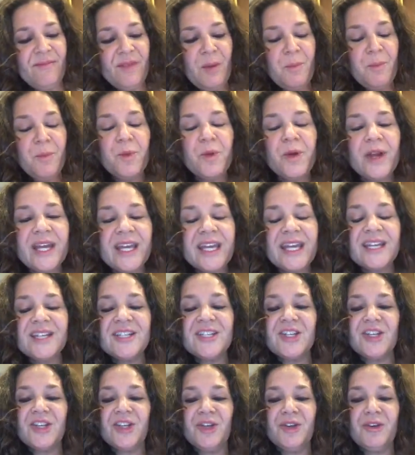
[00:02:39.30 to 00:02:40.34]
bringing
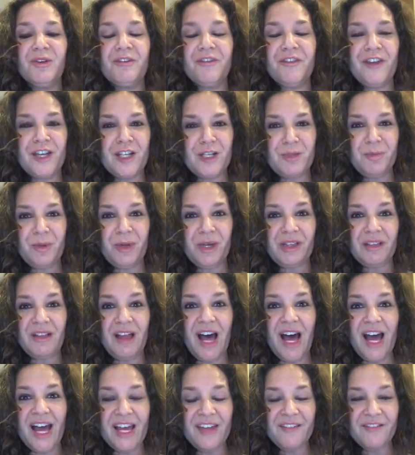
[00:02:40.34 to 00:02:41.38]
to you a Facebook
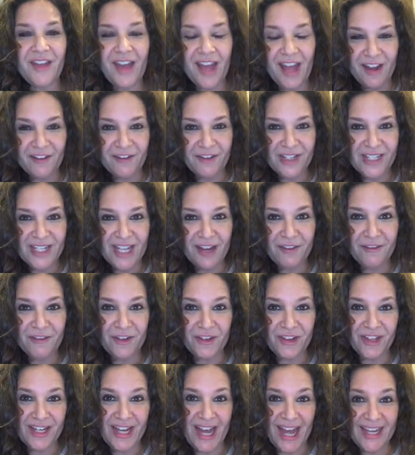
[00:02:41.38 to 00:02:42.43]
Live every day
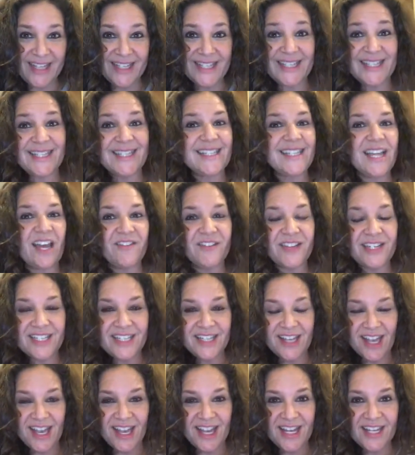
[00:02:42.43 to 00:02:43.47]
for the next 7
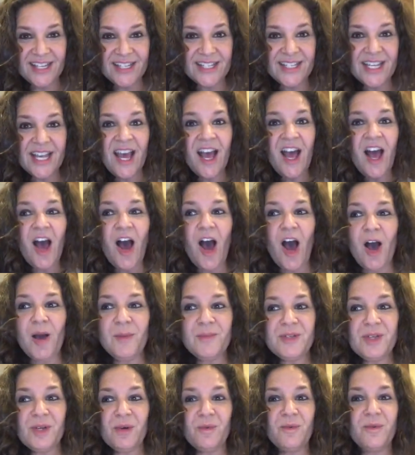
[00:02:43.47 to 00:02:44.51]
days
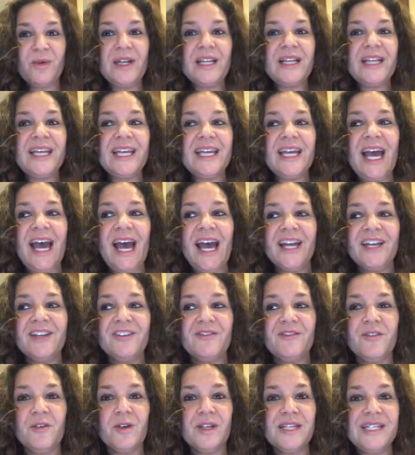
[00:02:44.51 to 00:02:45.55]
to really kind
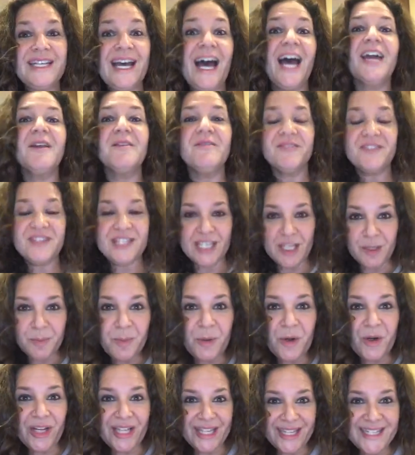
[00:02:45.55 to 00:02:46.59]
of dive
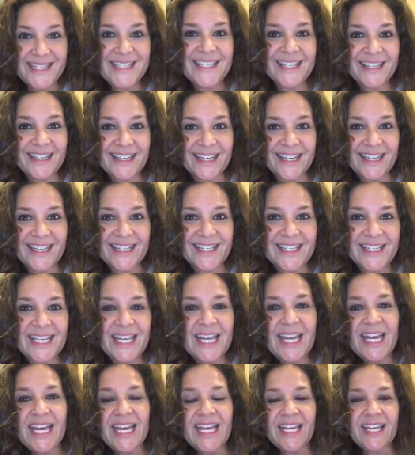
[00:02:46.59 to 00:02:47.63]
deeper into this,
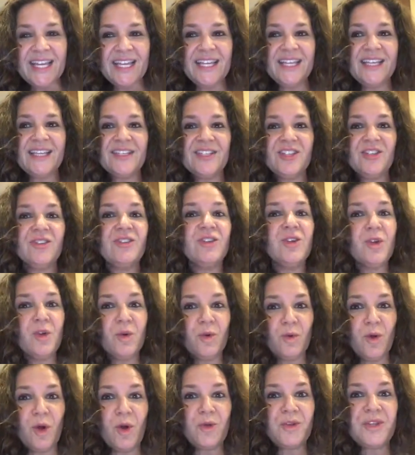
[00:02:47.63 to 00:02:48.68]
is the
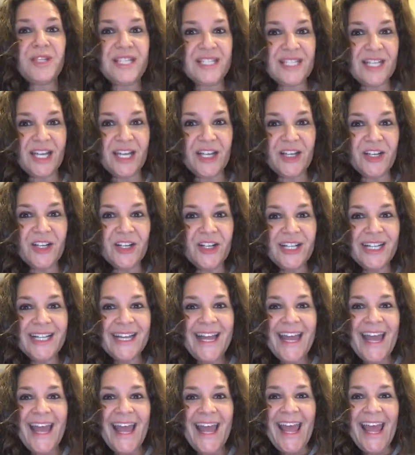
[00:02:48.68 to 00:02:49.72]
growth cycle.
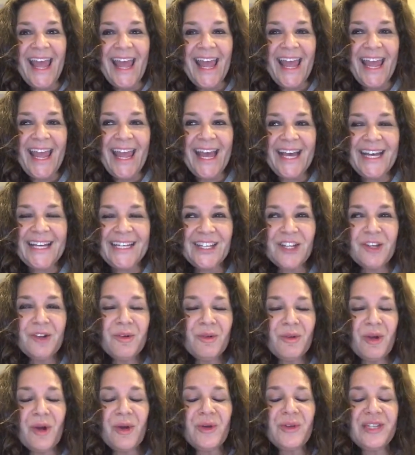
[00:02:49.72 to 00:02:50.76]
And the
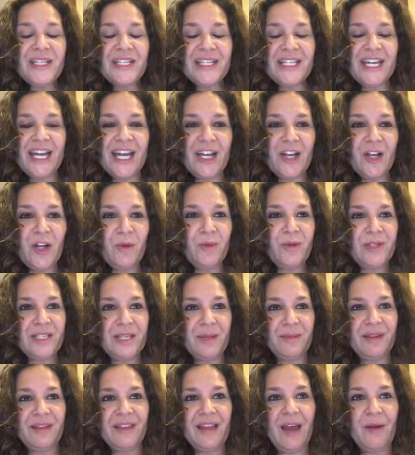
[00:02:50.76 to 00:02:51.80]
growth cycle was
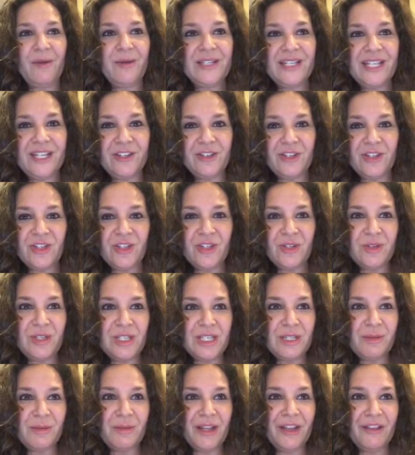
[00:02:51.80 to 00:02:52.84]
something that was
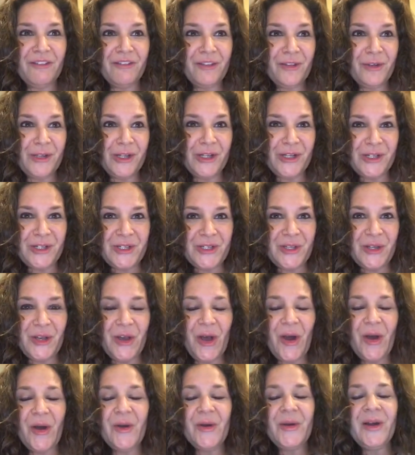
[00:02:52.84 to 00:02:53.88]
introduced to me a few years
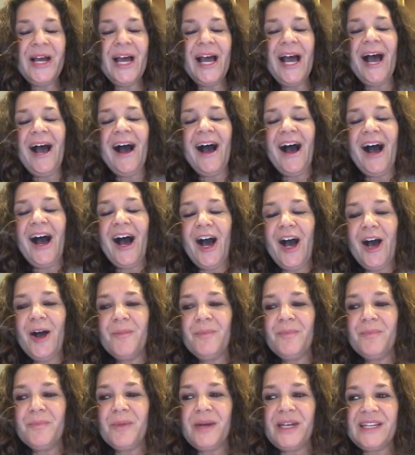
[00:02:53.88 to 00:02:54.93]
ago,
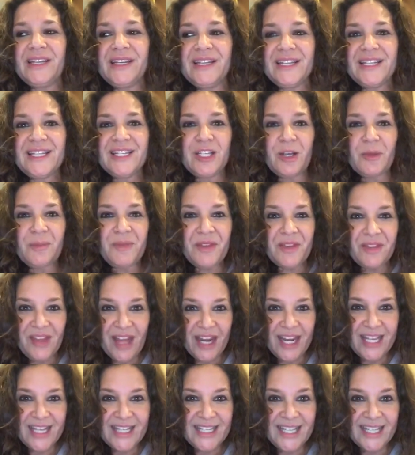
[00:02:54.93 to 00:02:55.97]
but it is something
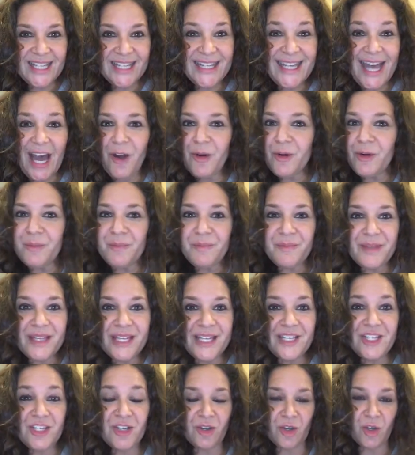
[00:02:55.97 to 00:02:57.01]
that has allowed
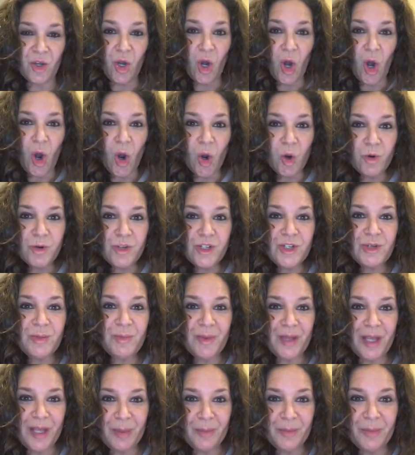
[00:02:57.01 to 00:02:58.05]
me to coach
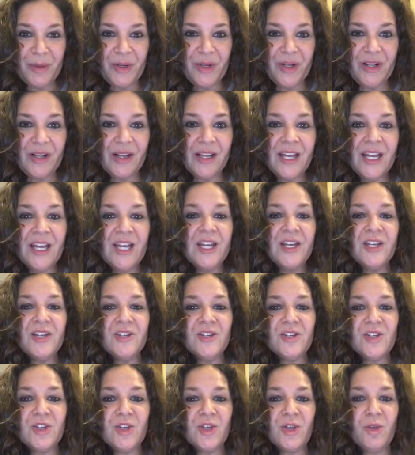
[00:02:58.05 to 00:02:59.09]
people
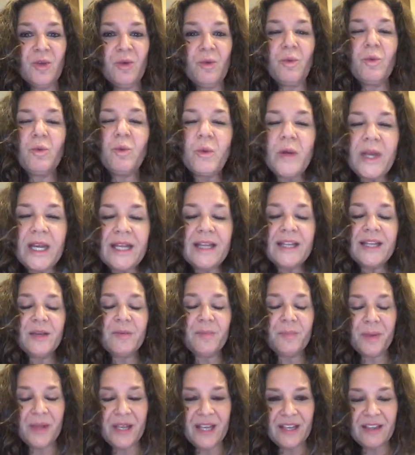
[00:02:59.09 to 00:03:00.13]
to really
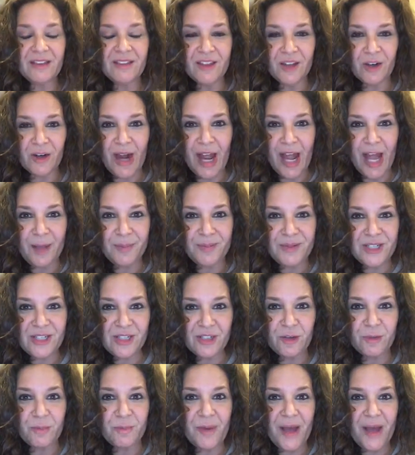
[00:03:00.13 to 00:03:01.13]
be their absolute